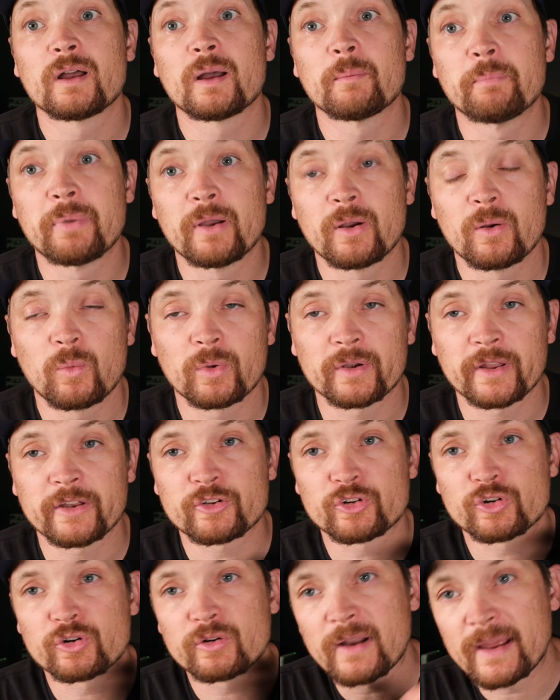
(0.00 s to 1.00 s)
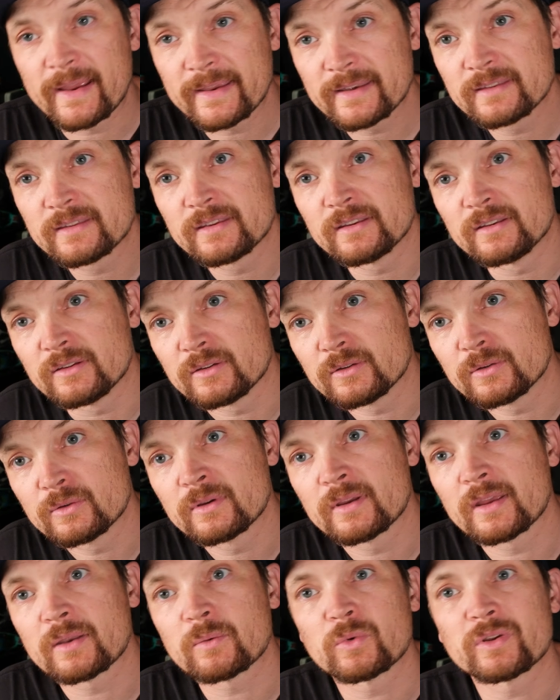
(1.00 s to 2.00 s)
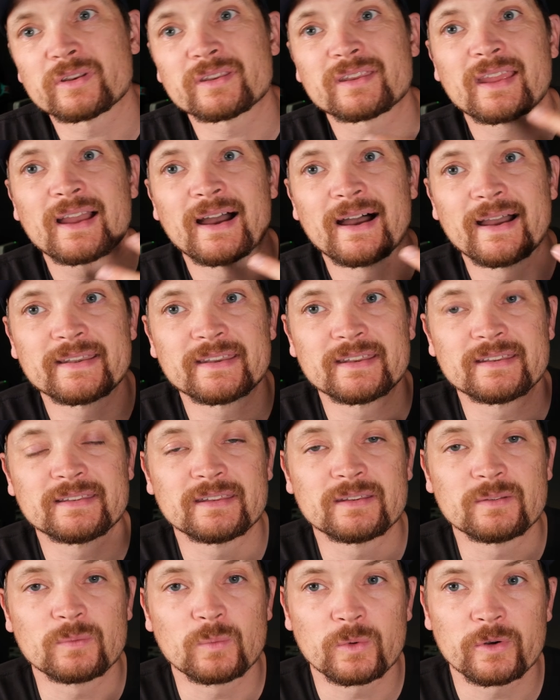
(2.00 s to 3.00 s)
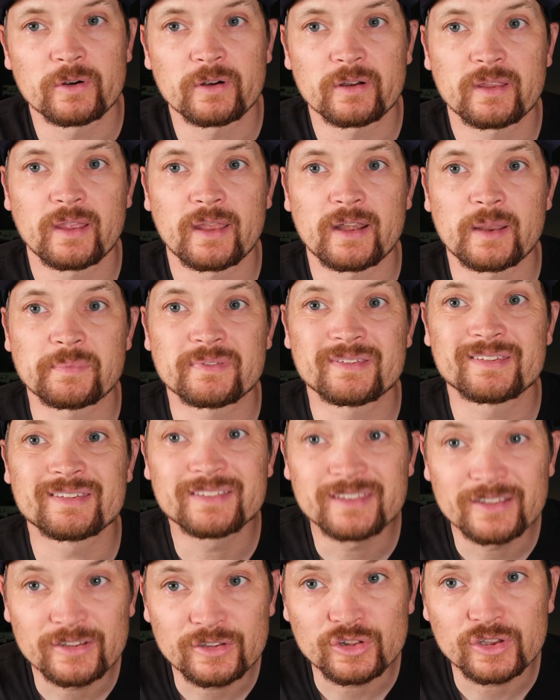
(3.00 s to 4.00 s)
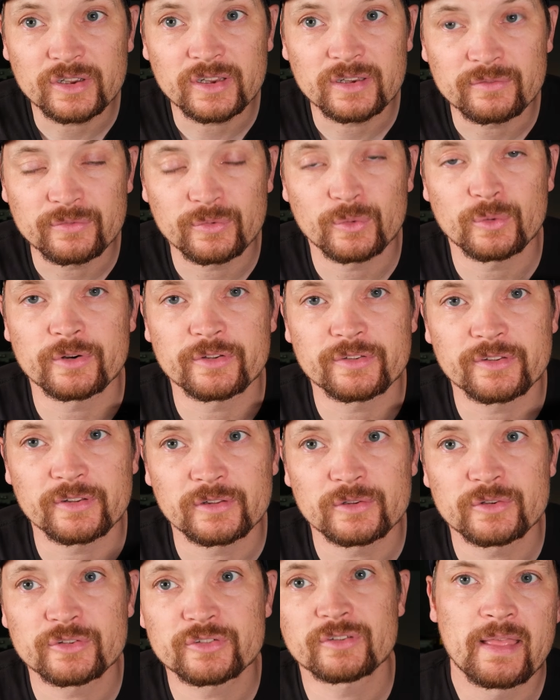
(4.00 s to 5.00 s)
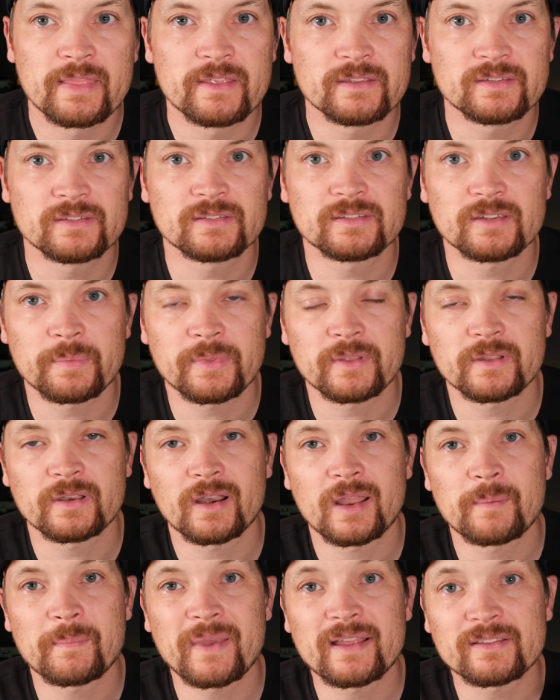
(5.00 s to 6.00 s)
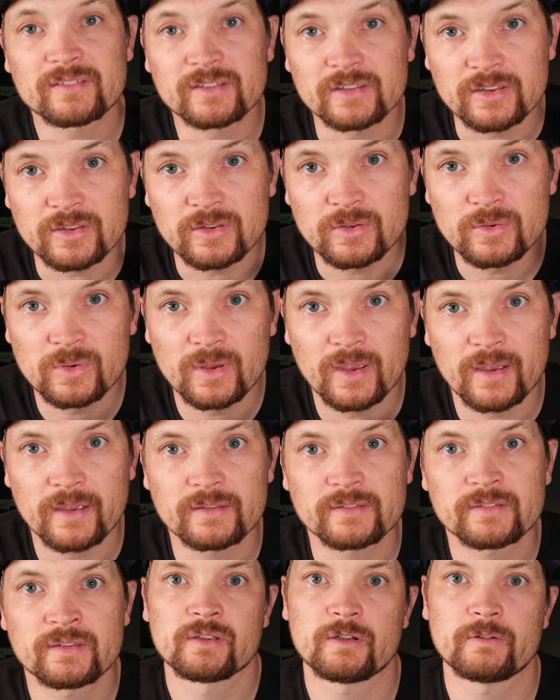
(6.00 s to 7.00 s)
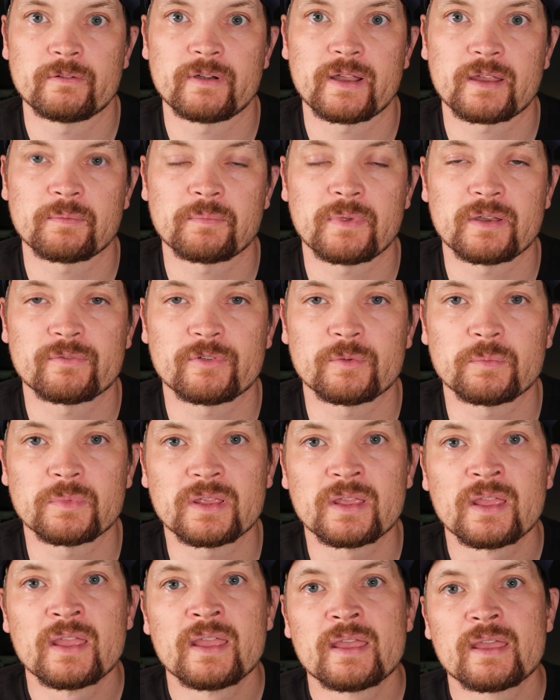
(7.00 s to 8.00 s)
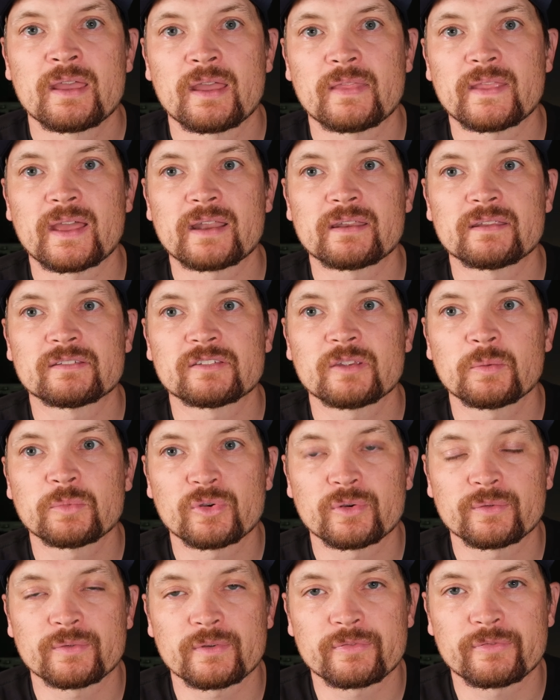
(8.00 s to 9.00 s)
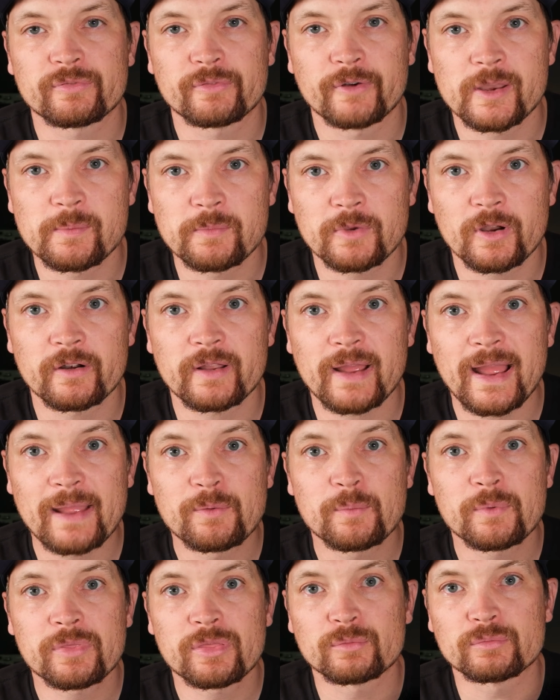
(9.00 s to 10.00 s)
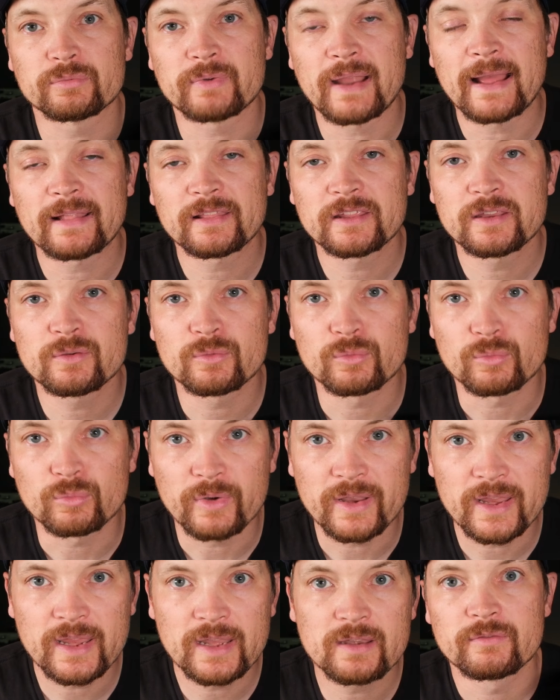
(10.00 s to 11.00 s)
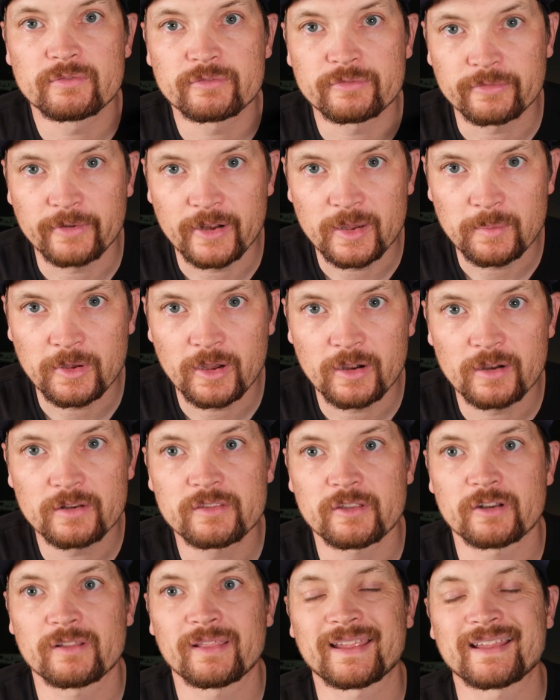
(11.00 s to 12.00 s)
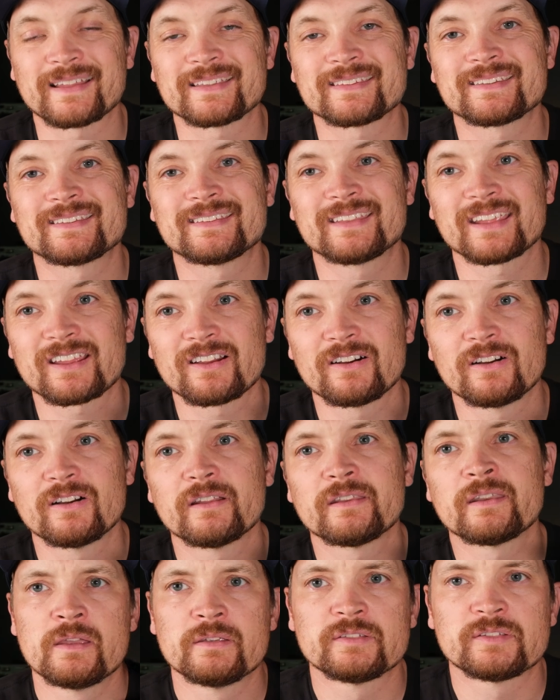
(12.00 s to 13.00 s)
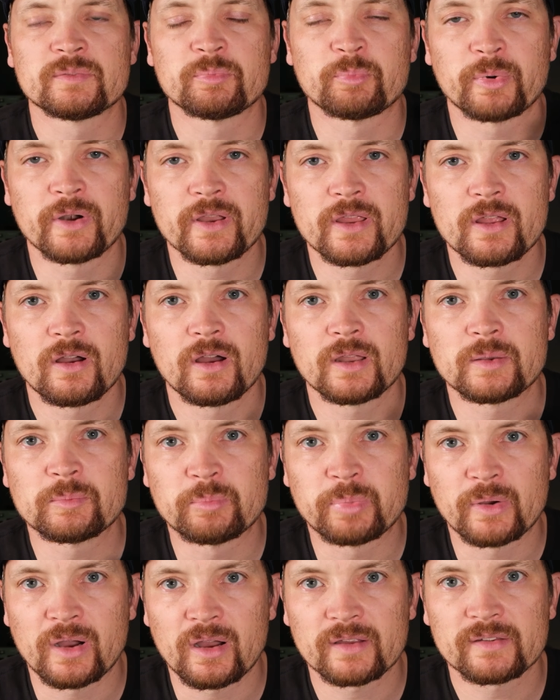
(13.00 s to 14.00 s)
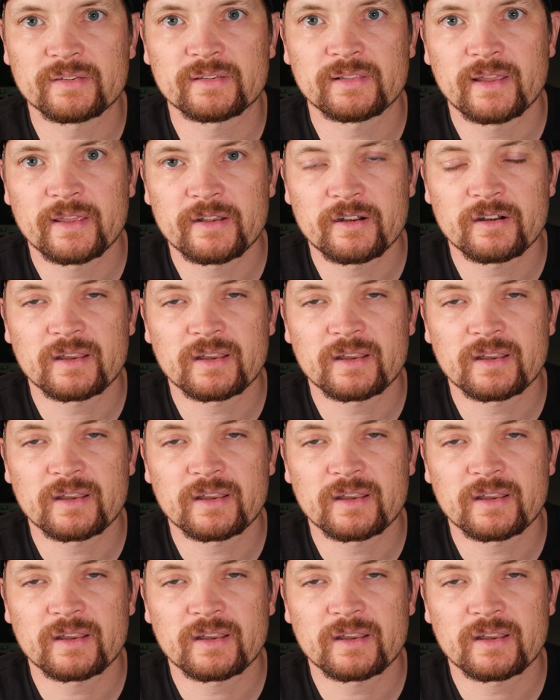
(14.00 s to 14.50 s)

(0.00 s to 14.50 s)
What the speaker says: about what I tried to do and what kind of didn't work, and I'm still looking for a solution. This is something that I'm asking you guys to recommend for me, and that is some sort of a frame guard. I went with the Rally Raid frame guards. They're like a stick-on, spray-on box liner